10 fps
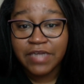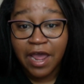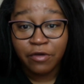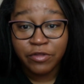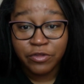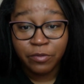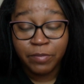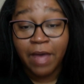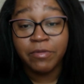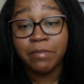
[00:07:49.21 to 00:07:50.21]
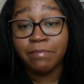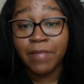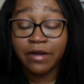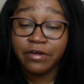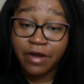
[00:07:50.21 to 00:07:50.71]
now you'll be able to
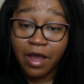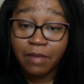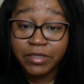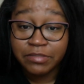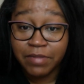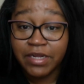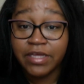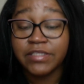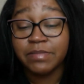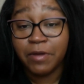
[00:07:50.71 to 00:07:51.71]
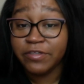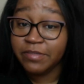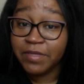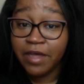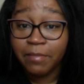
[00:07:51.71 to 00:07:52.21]
monitor how much money is supposed
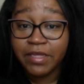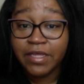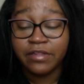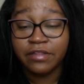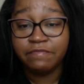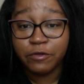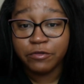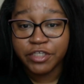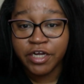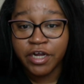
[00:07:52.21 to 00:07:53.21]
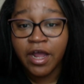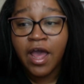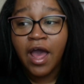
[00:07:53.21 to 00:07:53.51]
to be coming in the future.